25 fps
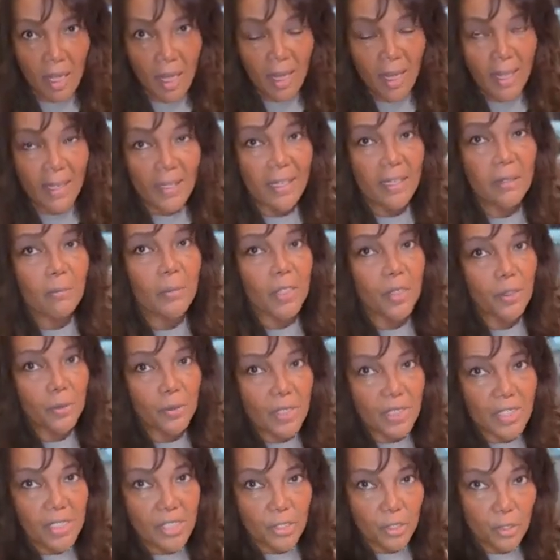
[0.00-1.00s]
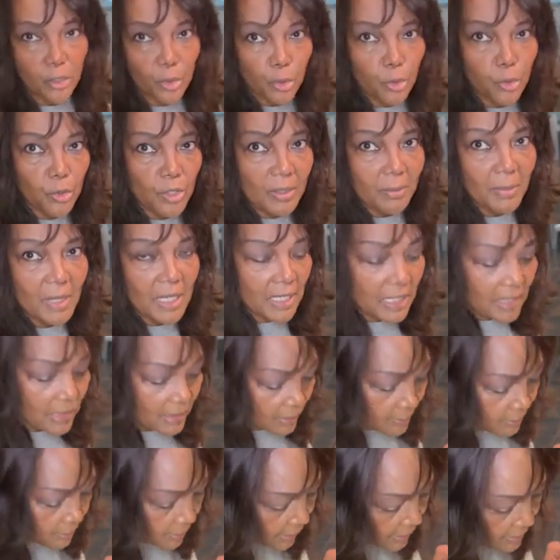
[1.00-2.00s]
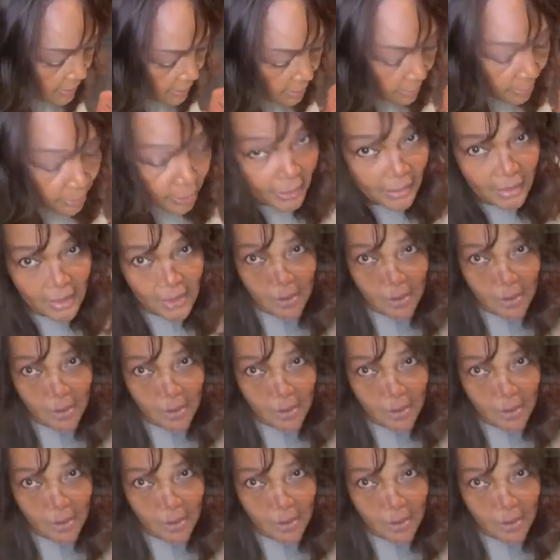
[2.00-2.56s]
I like my grits creamy. Okay, so I'm gonna get